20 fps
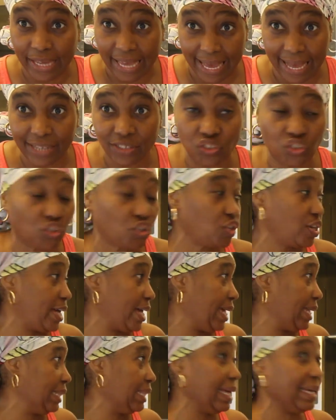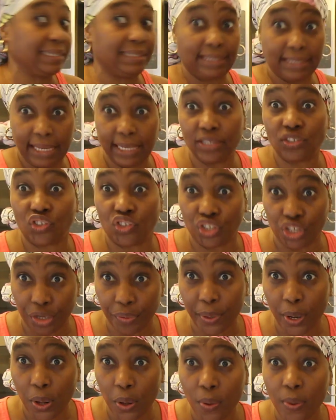cancer at like stage
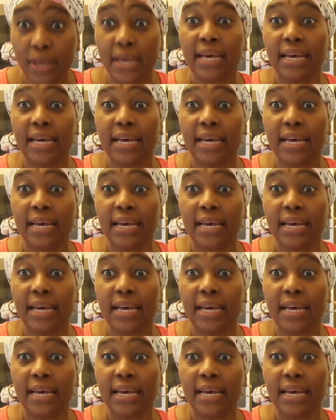0,